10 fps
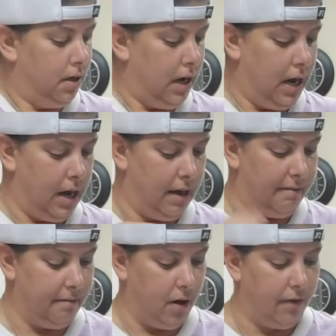
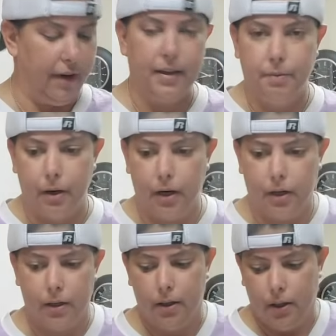on Facebook.
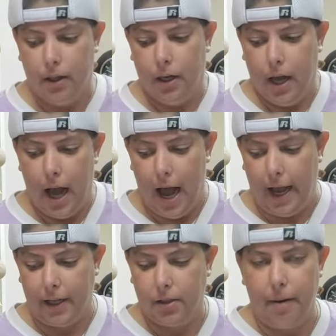I
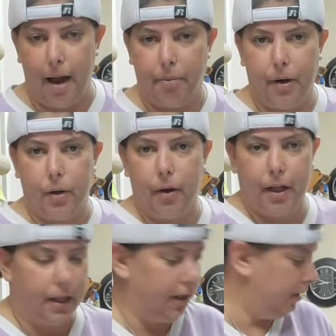answer back pretty
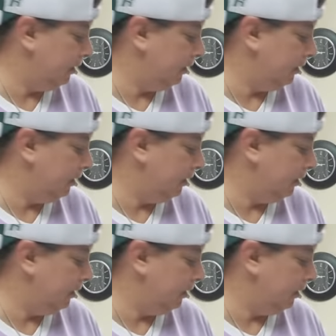quickly.